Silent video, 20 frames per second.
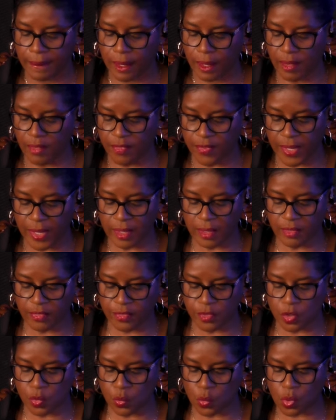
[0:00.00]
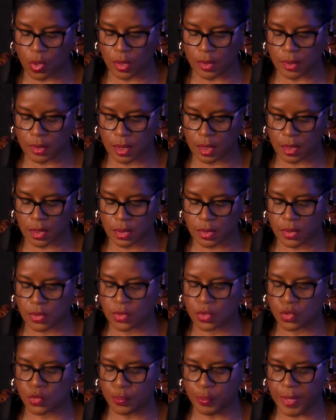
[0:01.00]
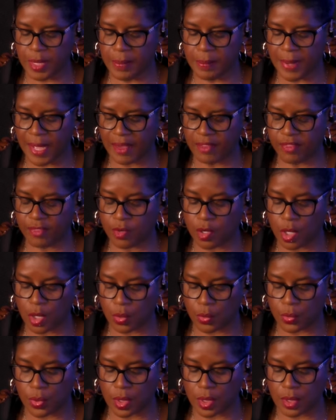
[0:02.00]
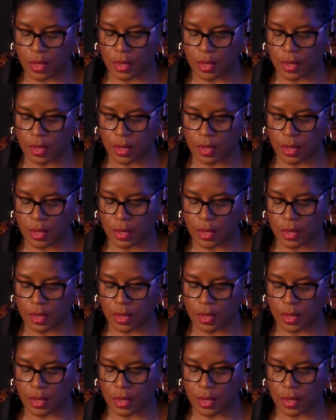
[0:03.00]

If any of you want to be my follower,